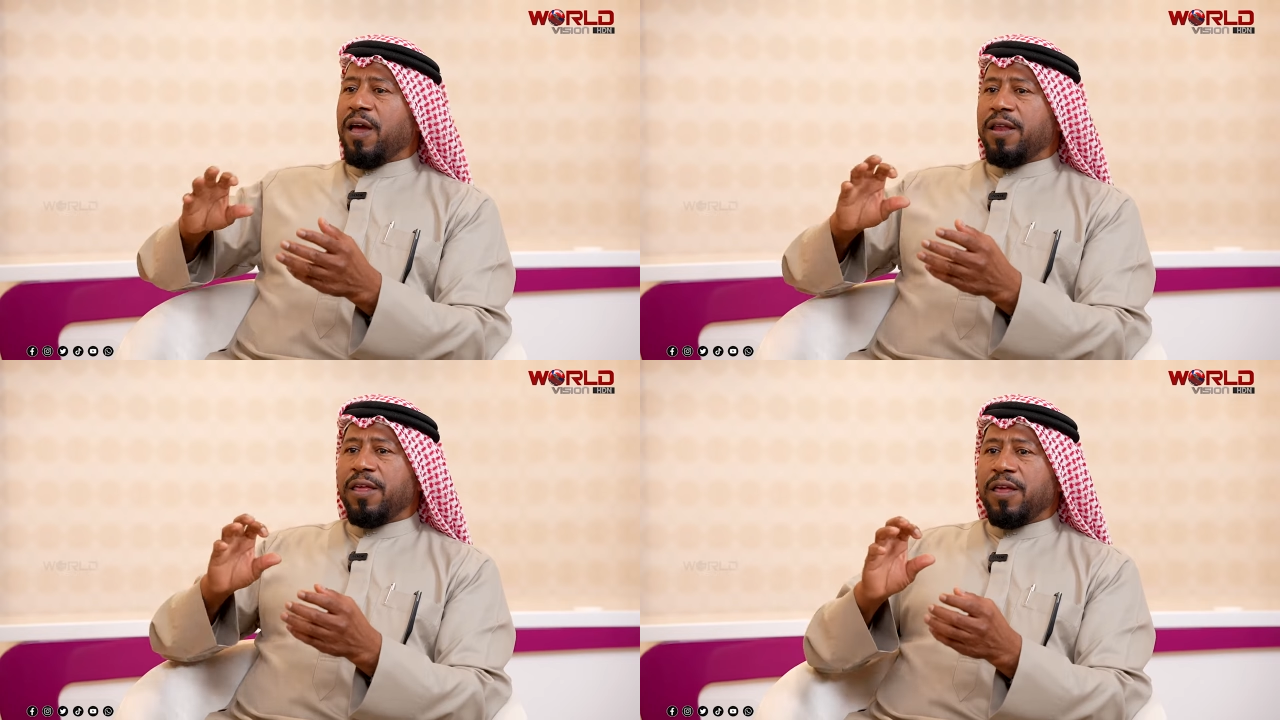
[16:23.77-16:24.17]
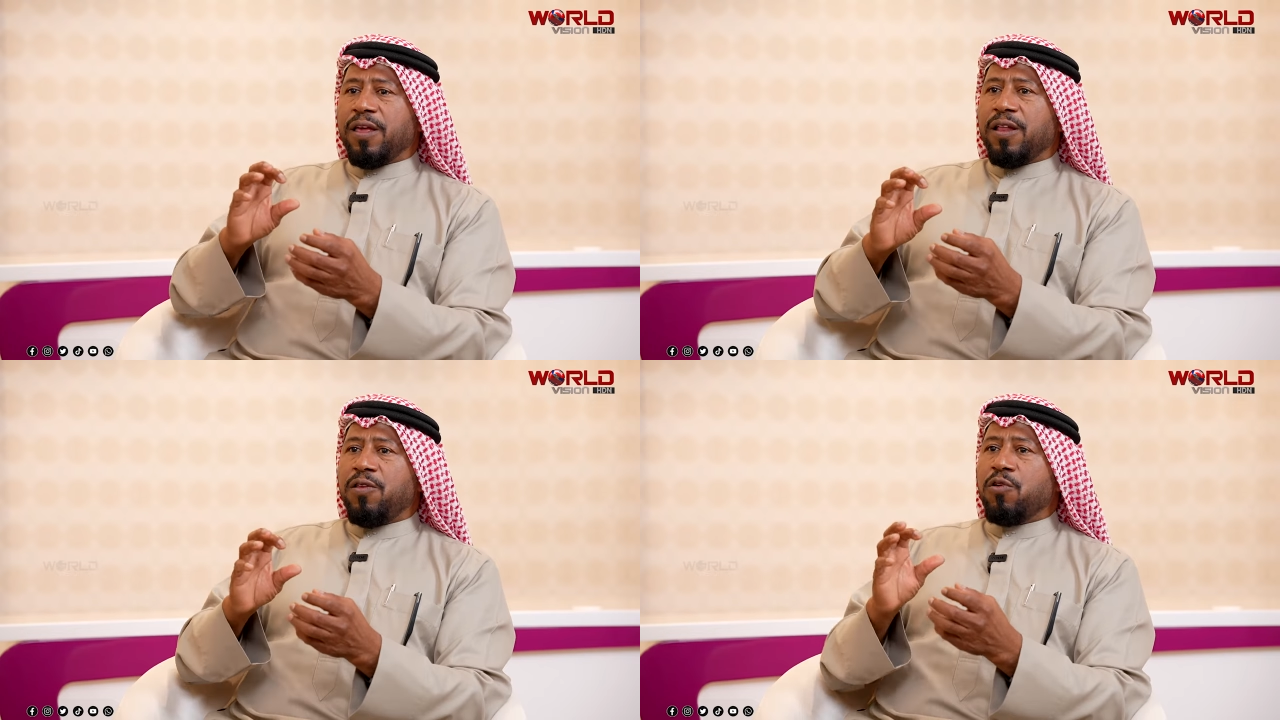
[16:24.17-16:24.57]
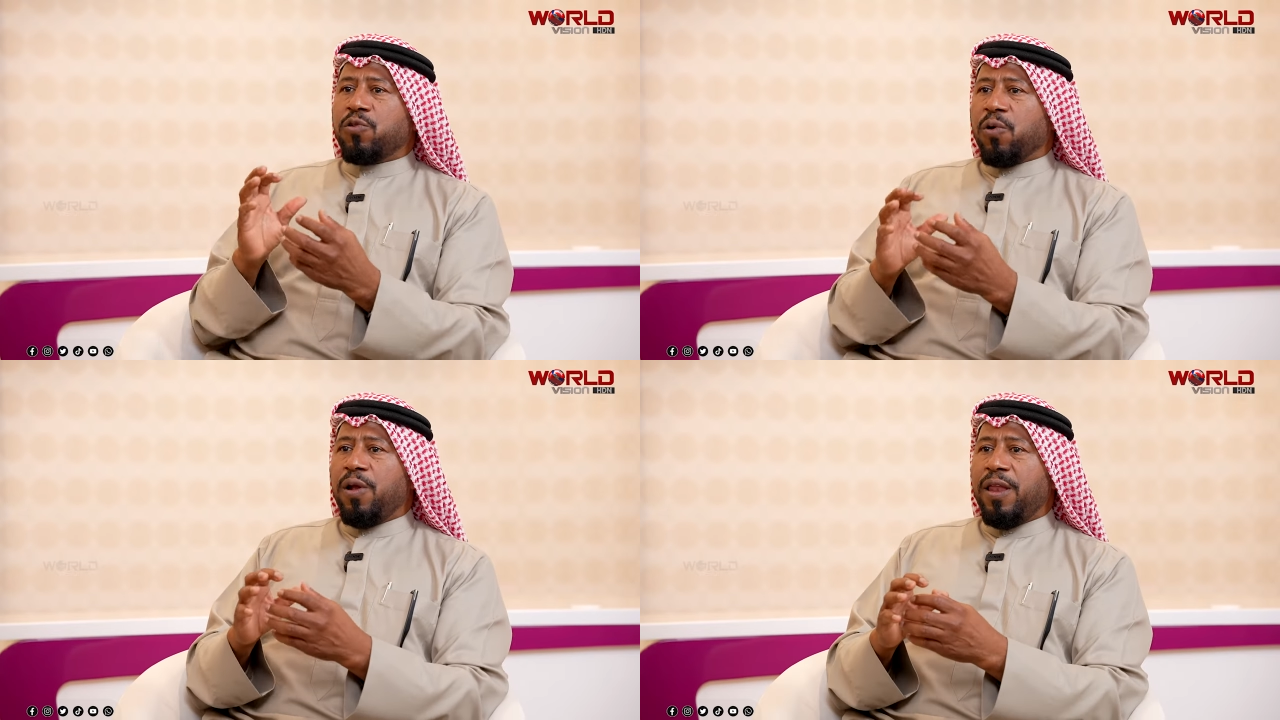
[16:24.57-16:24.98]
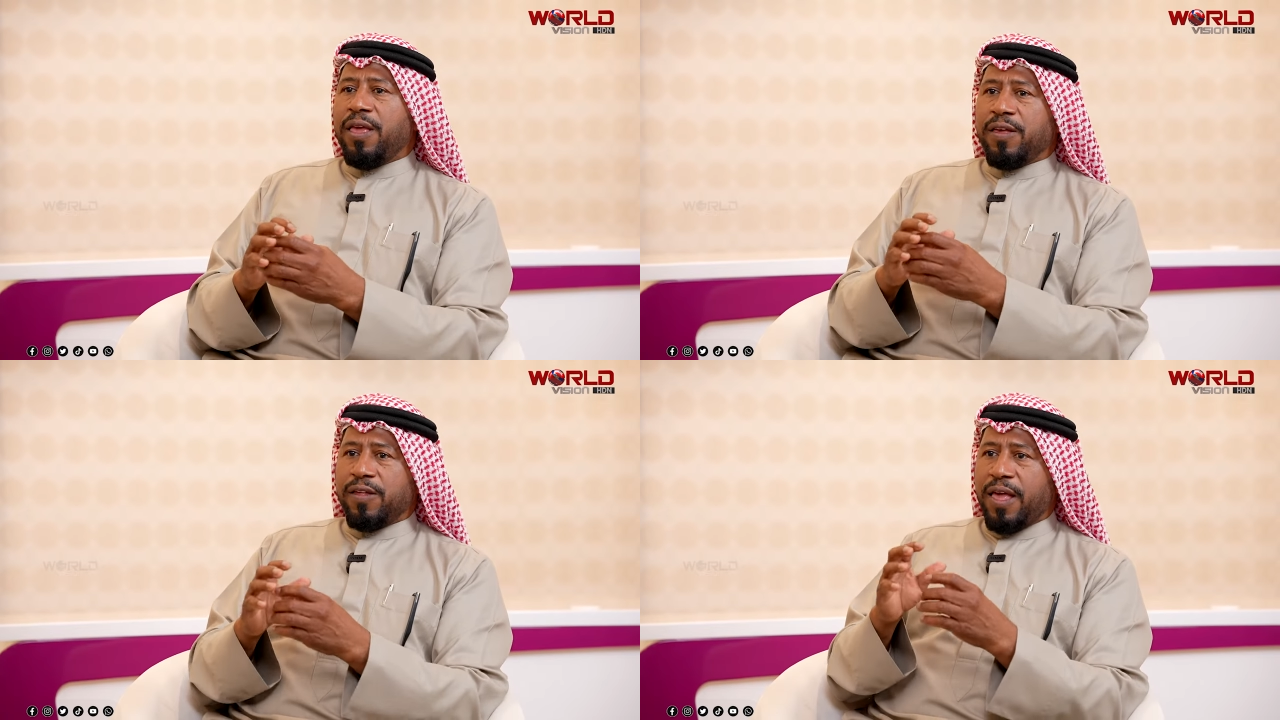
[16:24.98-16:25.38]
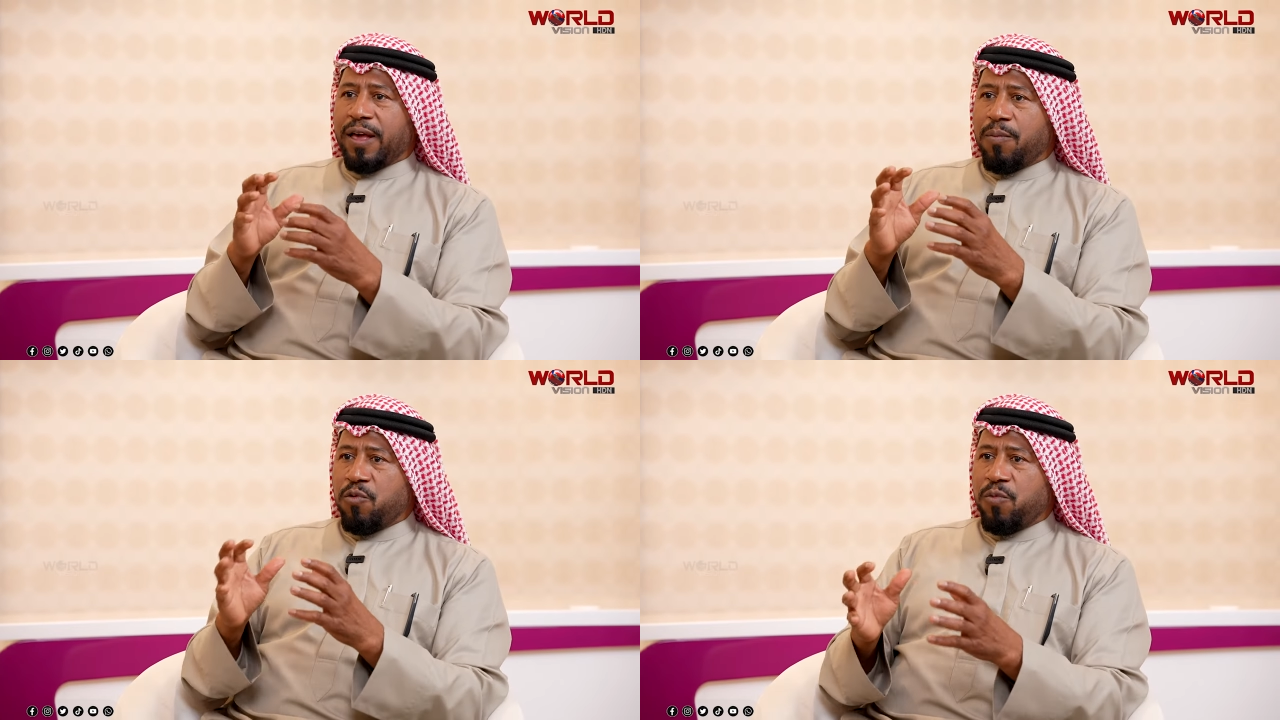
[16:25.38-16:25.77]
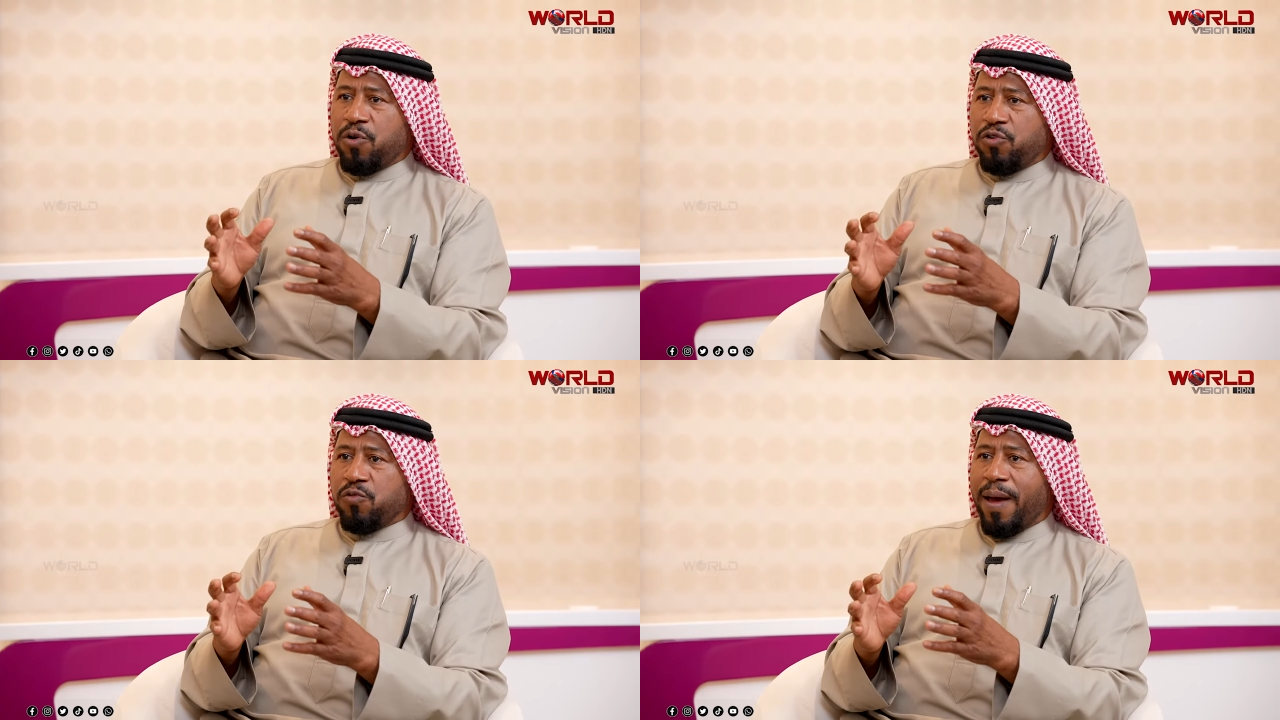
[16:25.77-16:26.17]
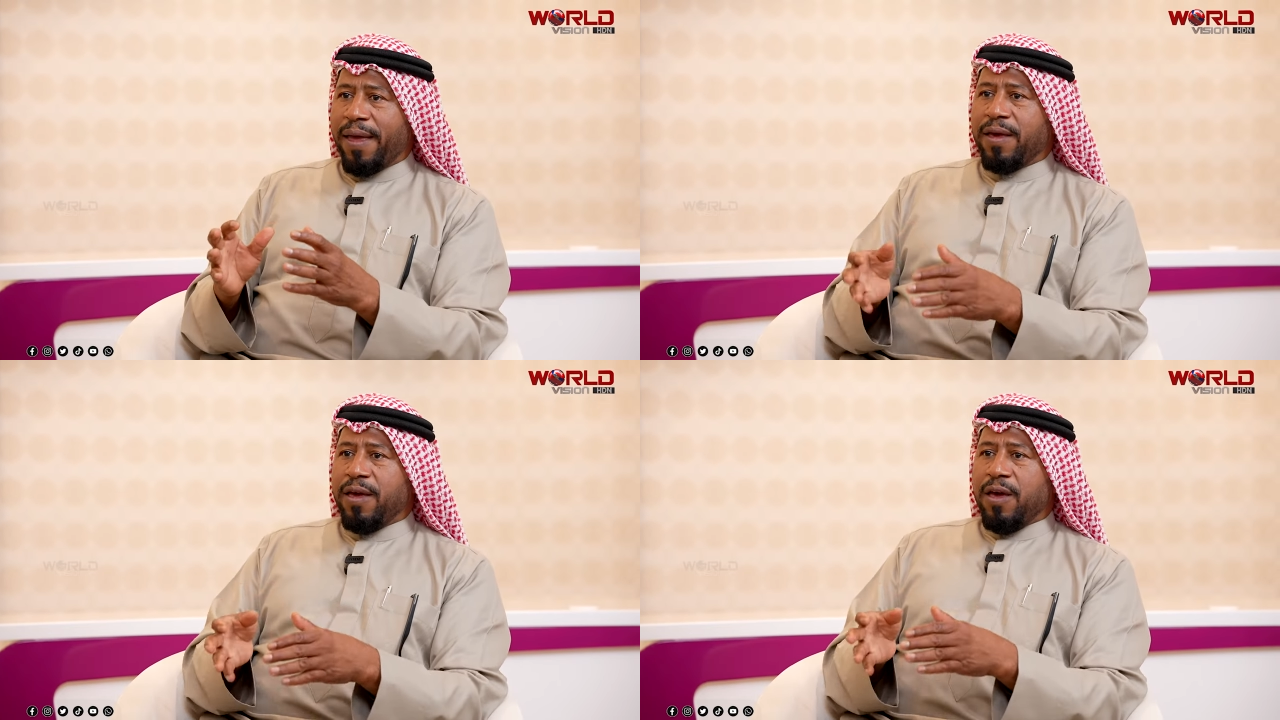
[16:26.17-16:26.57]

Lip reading: Yani, not only like a Momoindubai,